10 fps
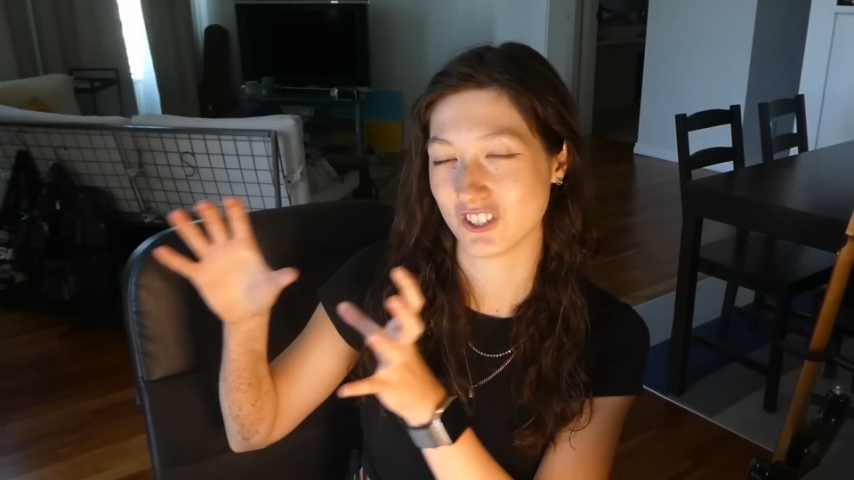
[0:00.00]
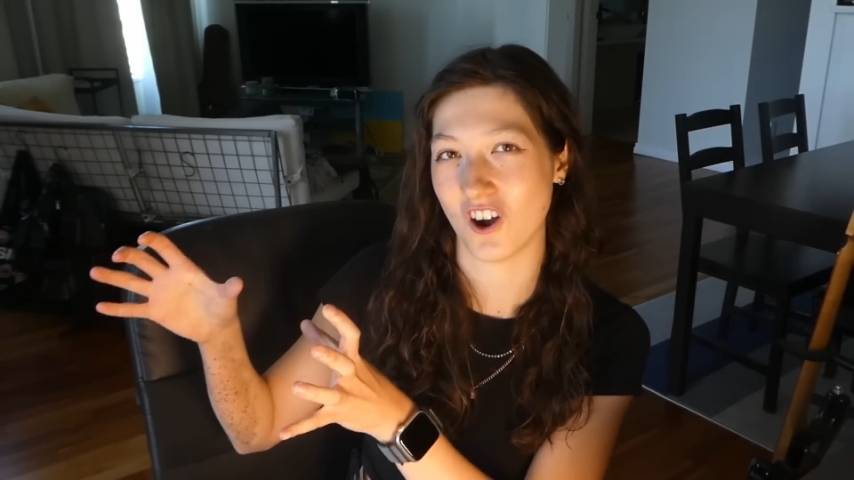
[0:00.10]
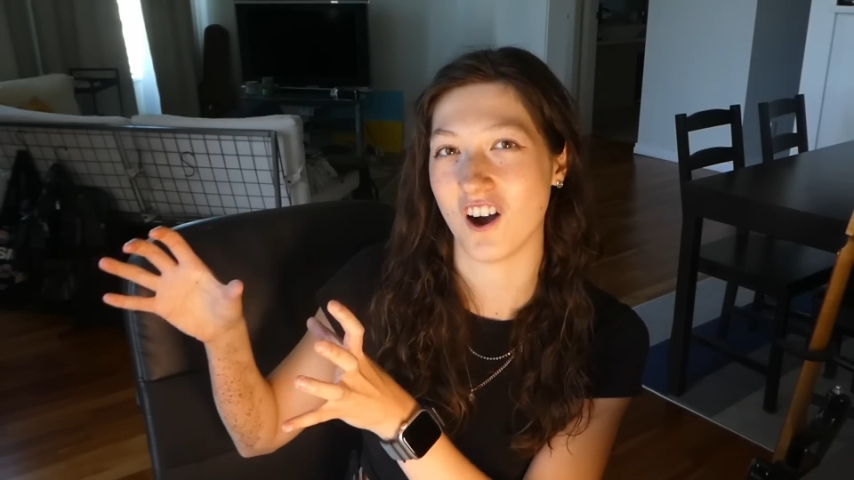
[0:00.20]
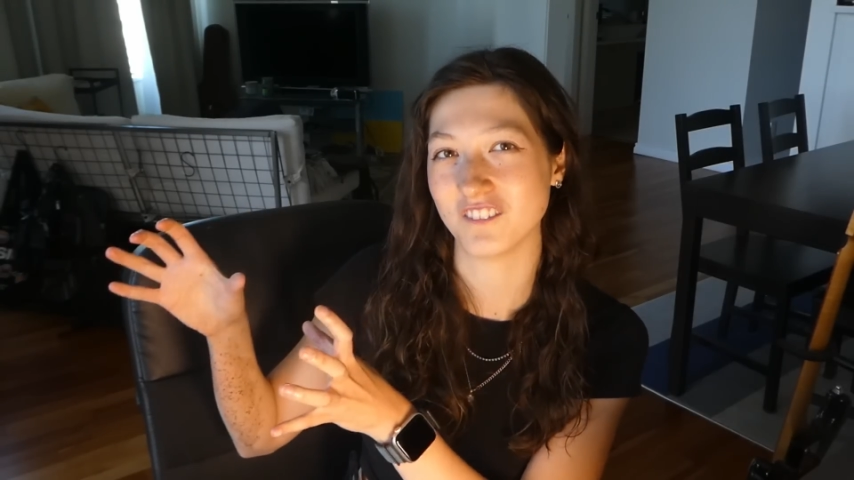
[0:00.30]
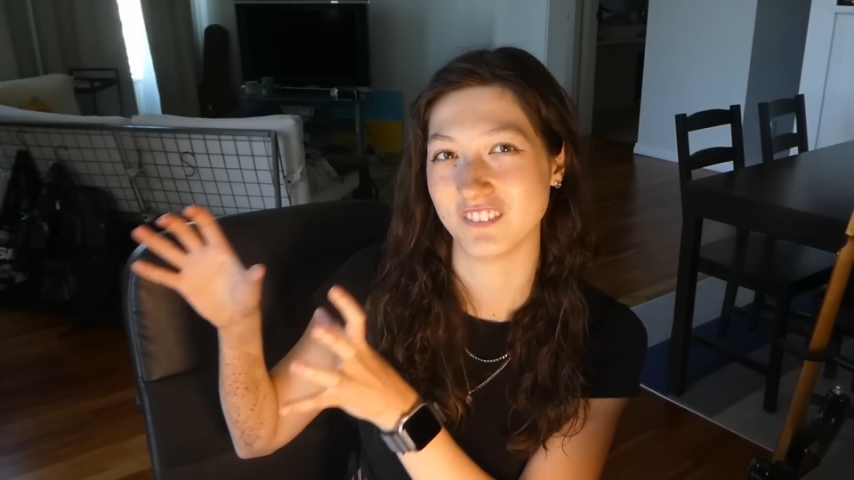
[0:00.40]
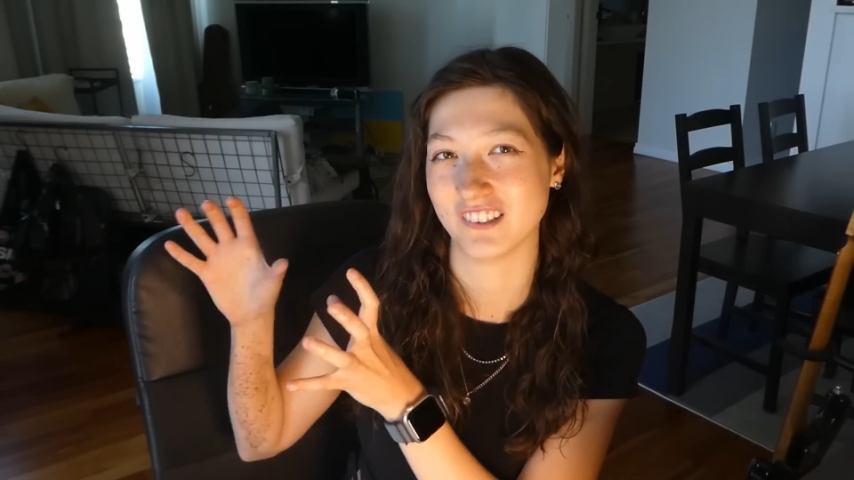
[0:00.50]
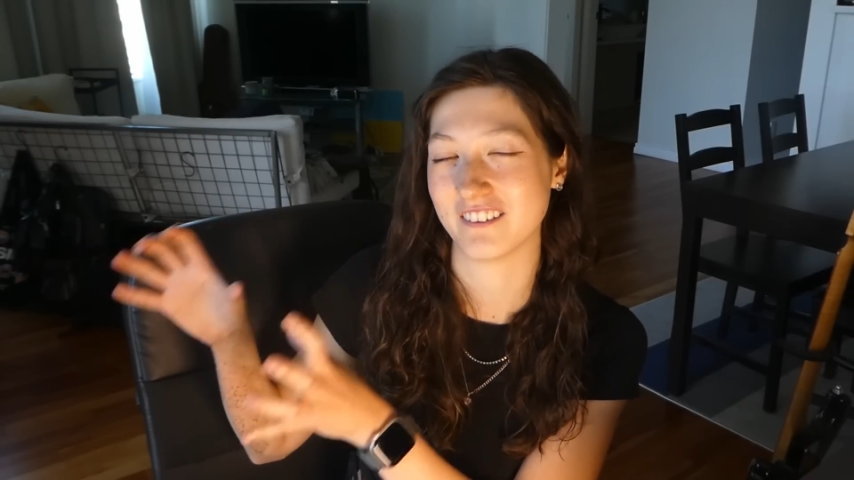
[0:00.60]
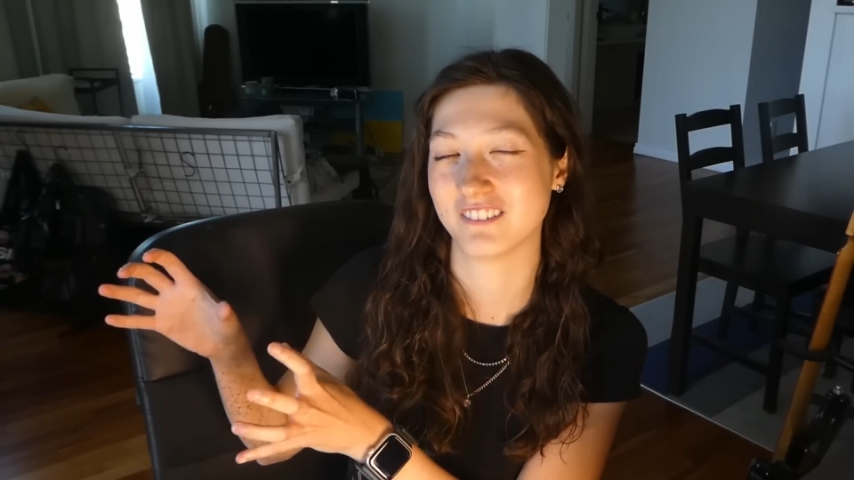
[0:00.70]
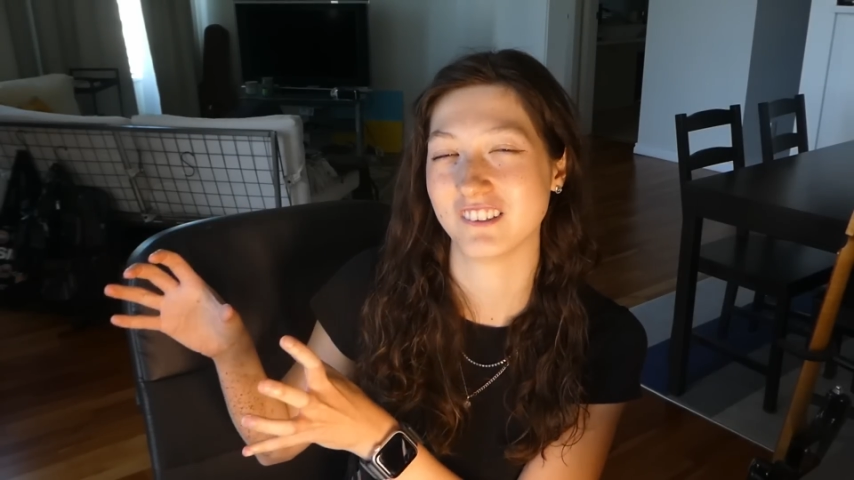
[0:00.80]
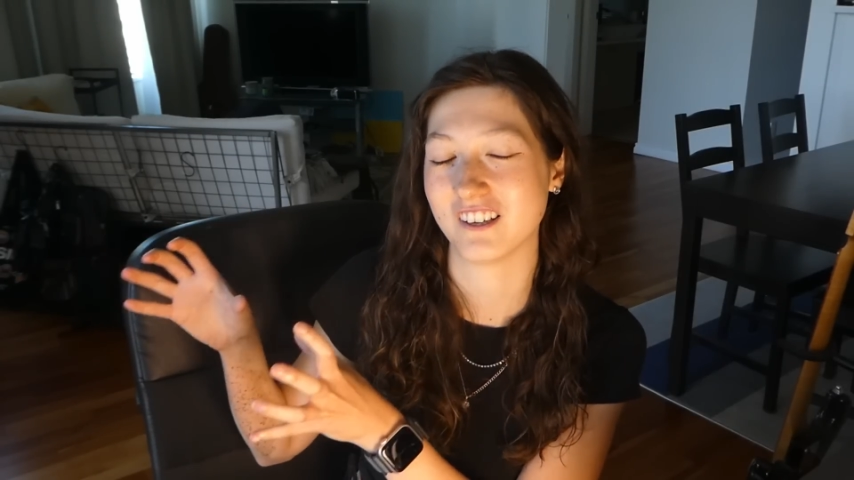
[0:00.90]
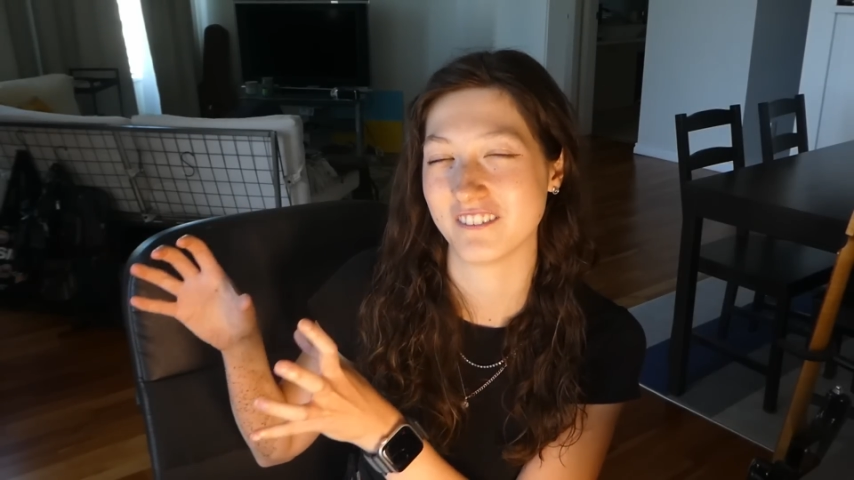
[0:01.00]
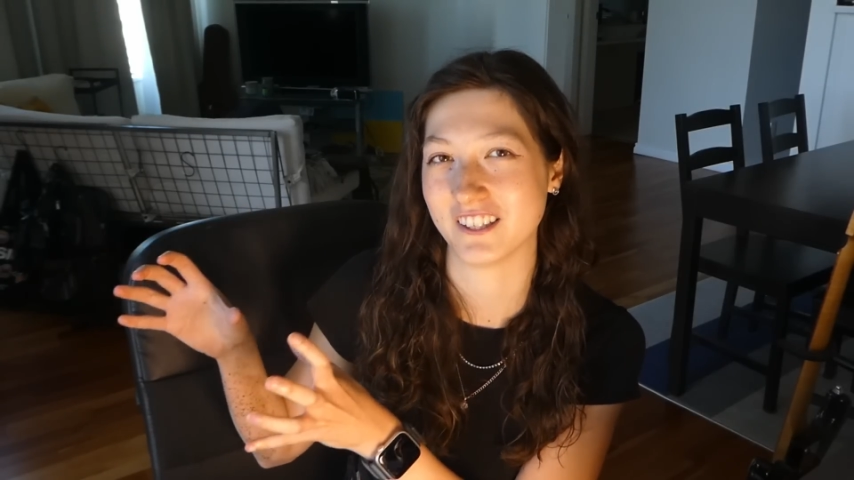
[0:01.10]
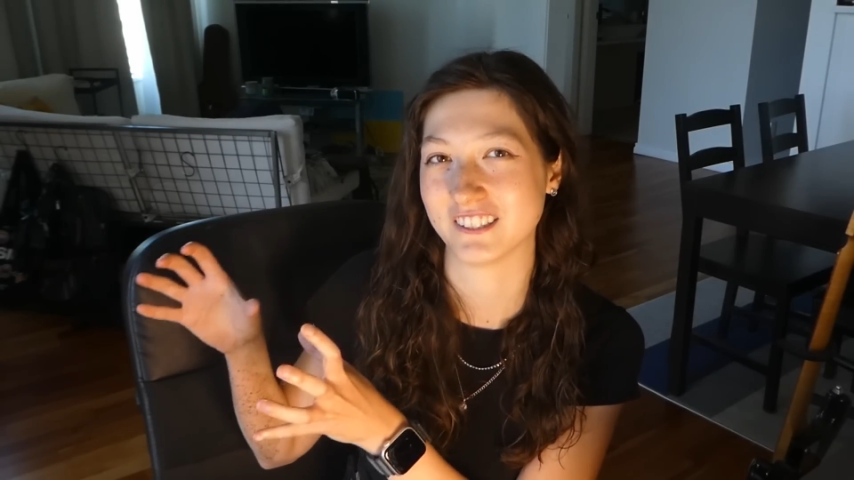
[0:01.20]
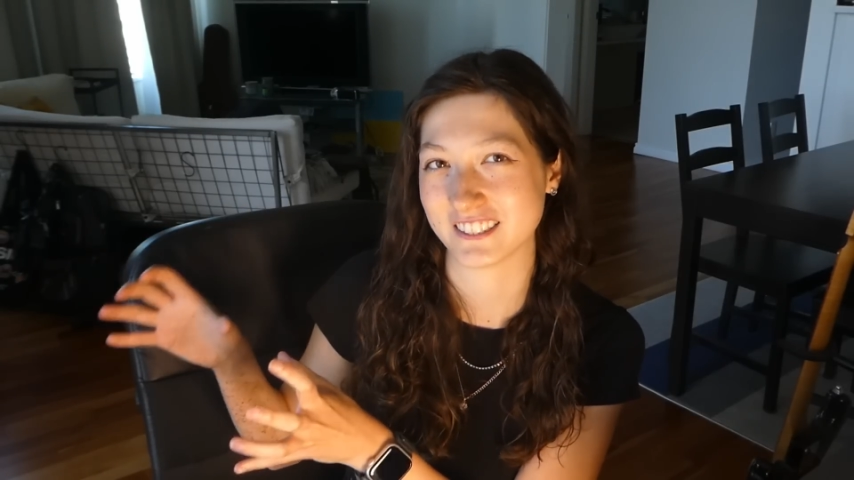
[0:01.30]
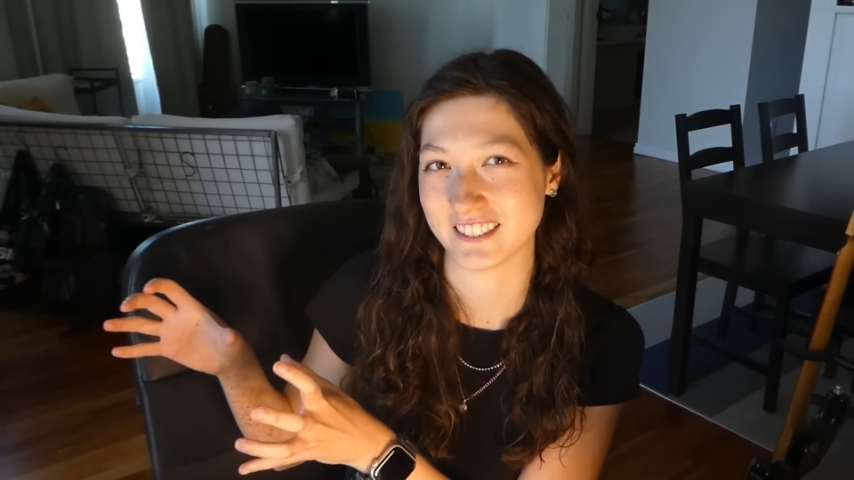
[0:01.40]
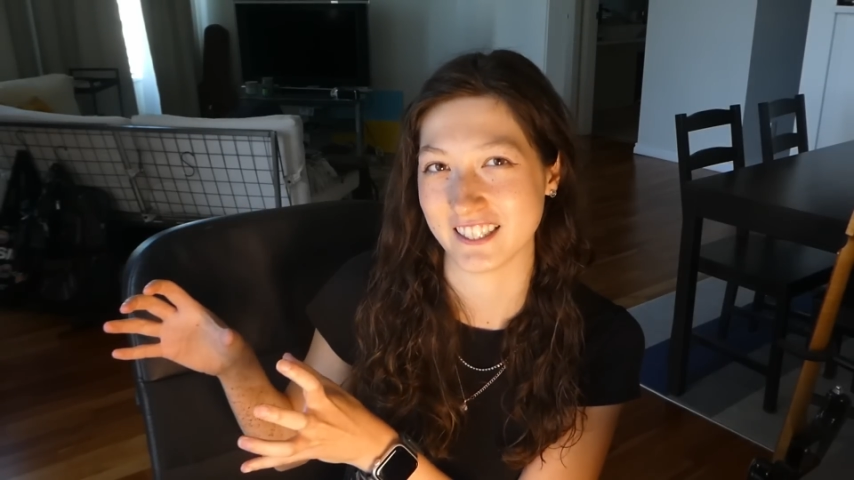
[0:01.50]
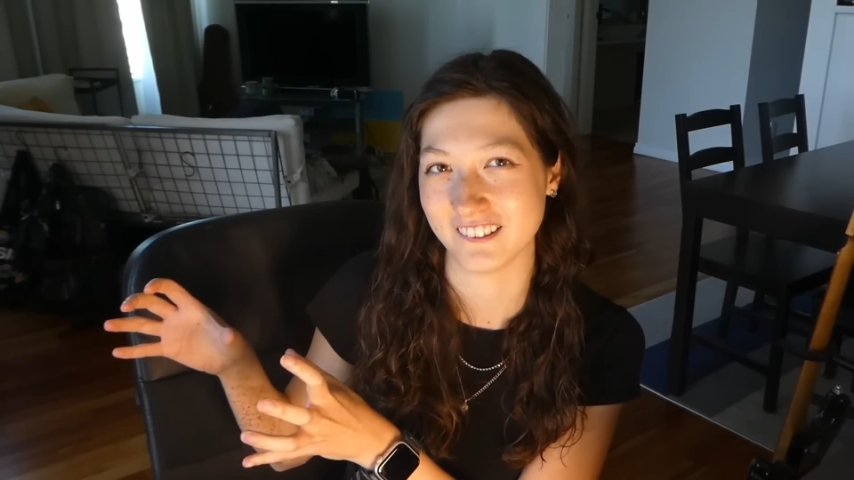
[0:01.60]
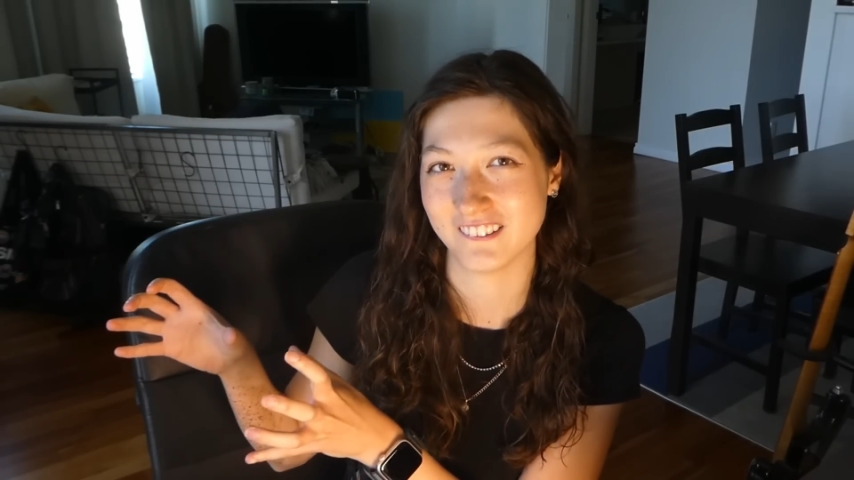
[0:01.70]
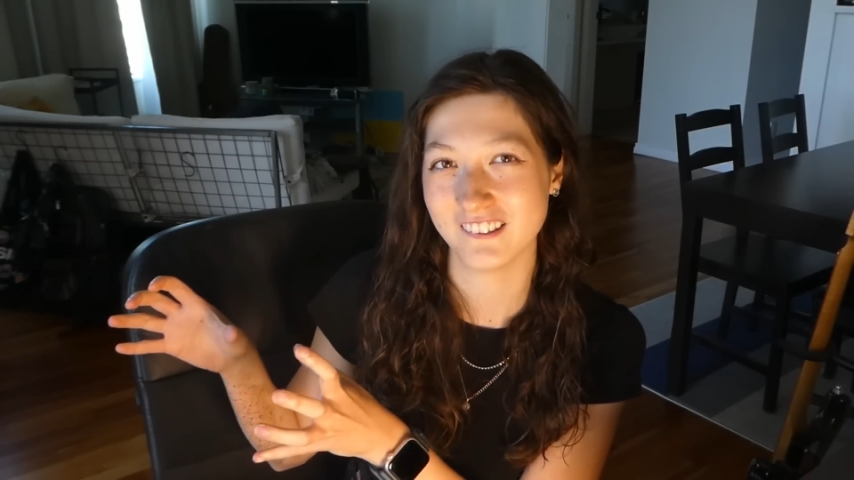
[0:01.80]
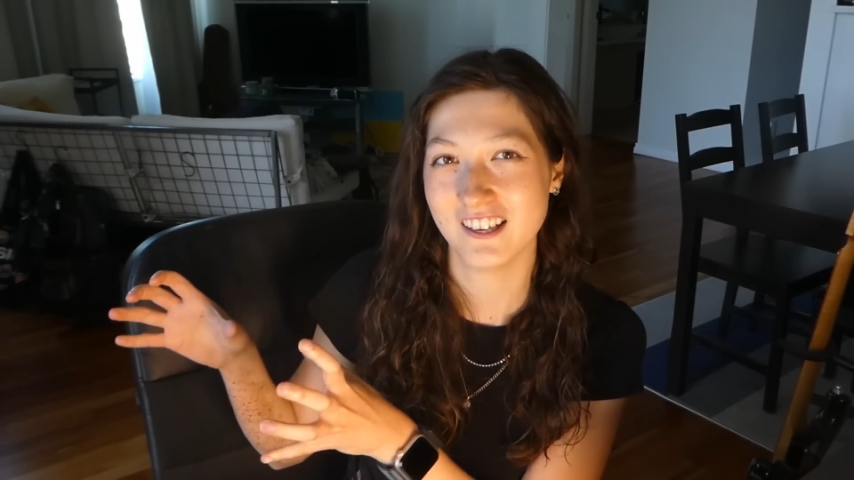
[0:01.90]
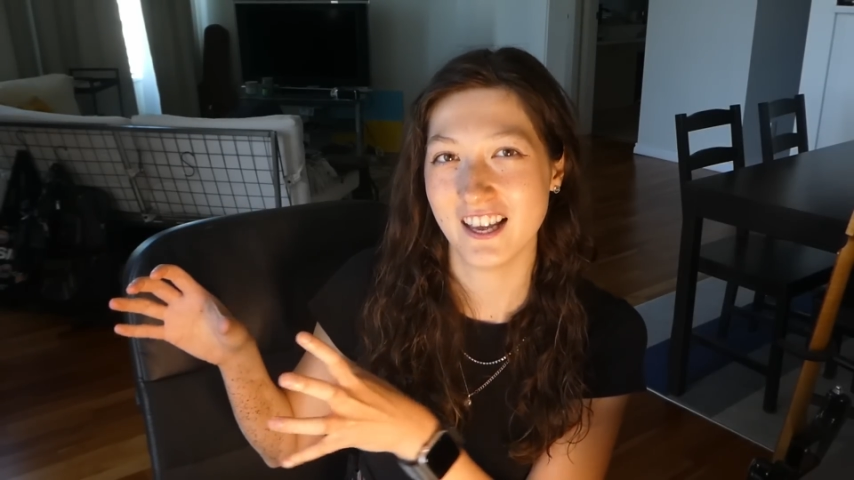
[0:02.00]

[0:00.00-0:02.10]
top level of their skill